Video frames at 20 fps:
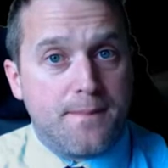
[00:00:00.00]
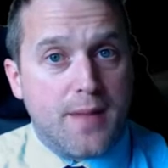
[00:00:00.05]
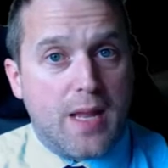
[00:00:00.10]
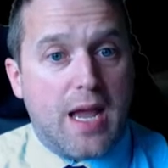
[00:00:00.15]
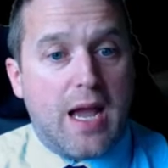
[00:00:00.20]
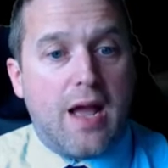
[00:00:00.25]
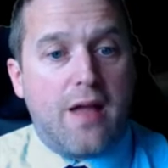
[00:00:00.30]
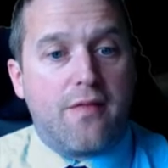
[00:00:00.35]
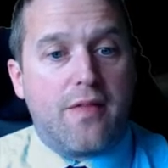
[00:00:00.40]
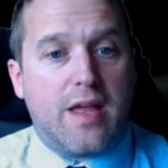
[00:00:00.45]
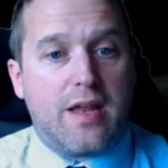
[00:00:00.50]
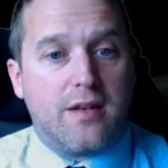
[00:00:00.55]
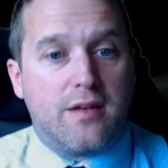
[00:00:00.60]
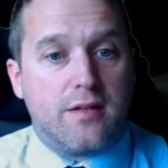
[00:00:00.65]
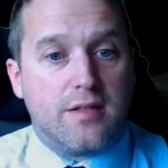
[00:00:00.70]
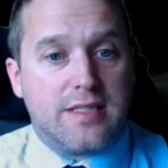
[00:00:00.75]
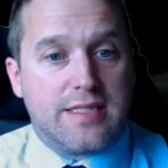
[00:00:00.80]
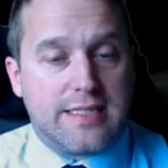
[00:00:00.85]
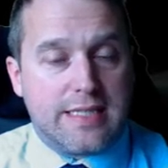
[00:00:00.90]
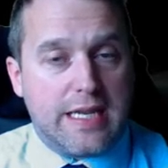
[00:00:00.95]
and then
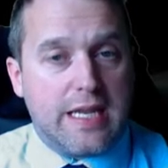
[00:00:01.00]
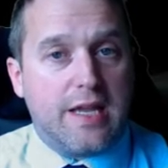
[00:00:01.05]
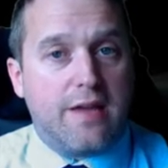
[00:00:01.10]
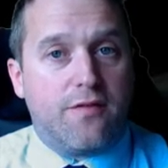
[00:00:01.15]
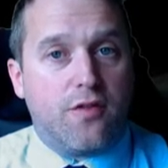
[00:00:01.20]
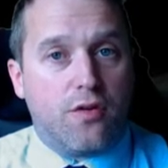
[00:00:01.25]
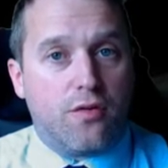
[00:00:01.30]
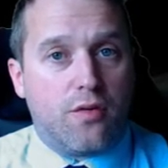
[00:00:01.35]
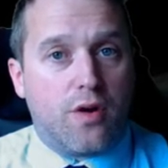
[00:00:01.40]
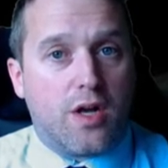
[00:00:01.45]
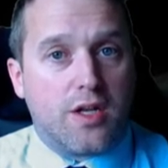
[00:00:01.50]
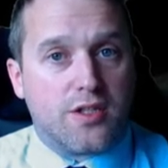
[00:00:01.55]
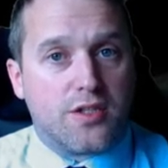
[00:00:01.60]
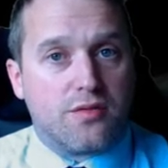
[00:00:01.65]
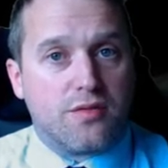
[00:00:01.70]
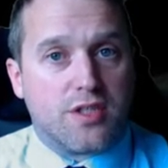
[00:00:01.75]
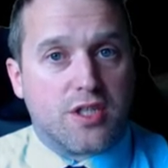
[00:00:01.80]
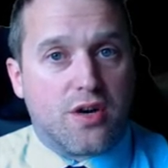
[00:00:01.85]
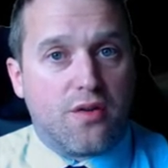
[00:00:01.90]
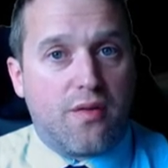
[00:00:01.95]
see if your answer
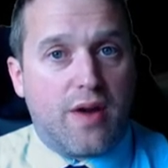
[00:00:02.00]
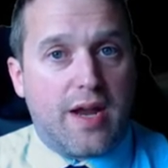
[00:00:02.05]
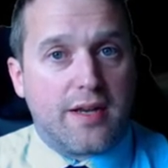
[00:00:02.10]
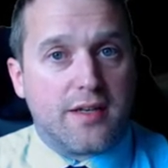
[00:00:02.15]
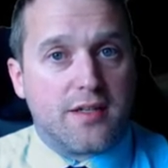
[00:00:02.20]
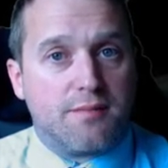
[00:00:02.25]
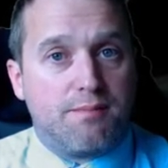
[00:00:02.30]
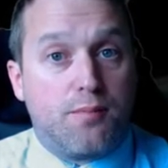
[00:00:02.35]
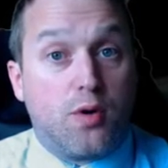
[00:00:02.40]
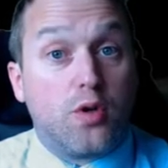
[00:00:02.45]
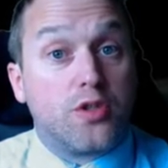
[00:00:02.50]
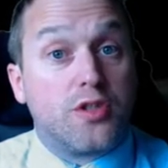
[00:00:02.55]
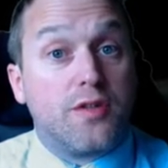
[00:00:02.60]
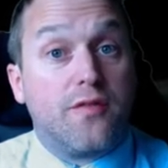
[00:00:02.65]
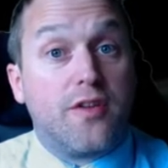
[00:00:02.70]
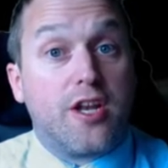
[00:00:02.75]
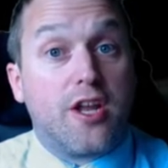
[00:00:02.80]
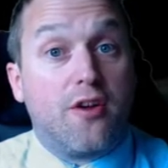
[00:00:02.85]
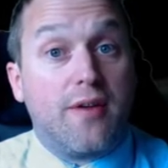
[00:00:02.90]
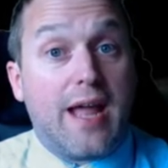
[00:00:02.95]
is correct. Pause the
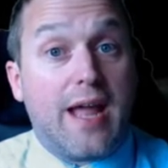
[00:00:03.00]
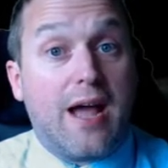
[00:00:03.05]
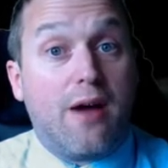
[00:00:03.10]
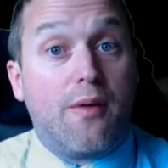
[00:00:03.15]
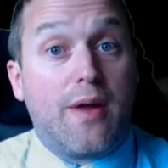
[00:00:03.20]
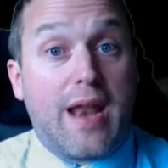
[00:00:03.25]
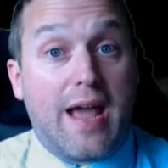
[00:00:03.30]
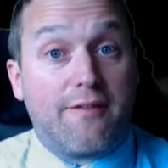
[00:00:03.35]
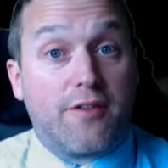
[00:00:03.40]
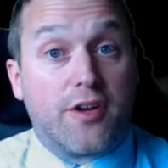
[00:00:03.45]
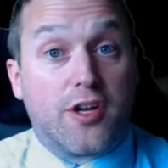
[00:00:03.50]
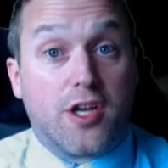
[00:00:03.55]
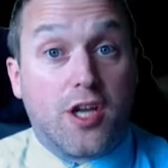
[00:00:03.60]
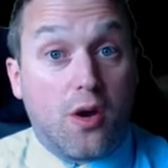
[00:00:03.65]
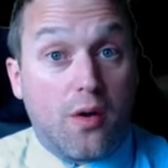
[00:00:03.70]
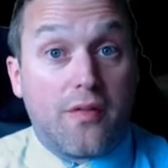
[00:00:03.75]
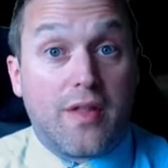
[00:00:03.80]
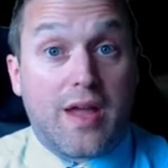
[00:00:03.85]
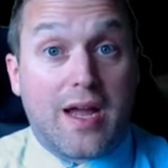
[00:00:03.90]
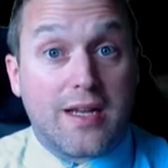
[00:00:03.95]
video now and have a go
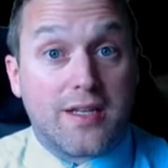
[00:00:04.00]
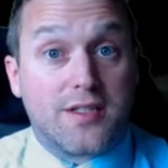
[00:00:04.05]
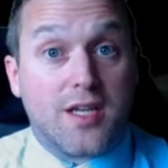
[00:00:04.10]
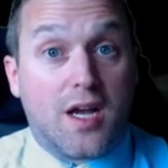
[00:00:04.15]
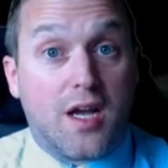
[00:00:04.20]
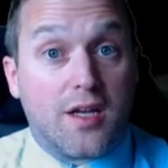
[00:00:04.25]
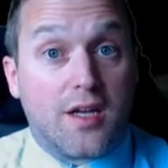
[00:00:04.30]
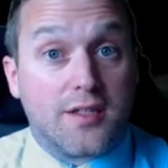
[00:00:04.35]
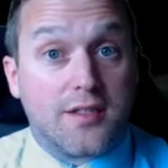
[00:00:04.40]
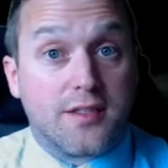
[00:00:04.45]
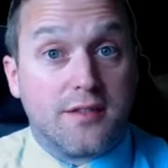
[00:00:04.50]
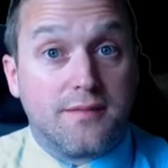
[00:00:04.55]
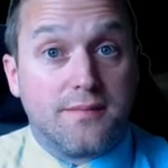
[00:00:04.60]
at that task.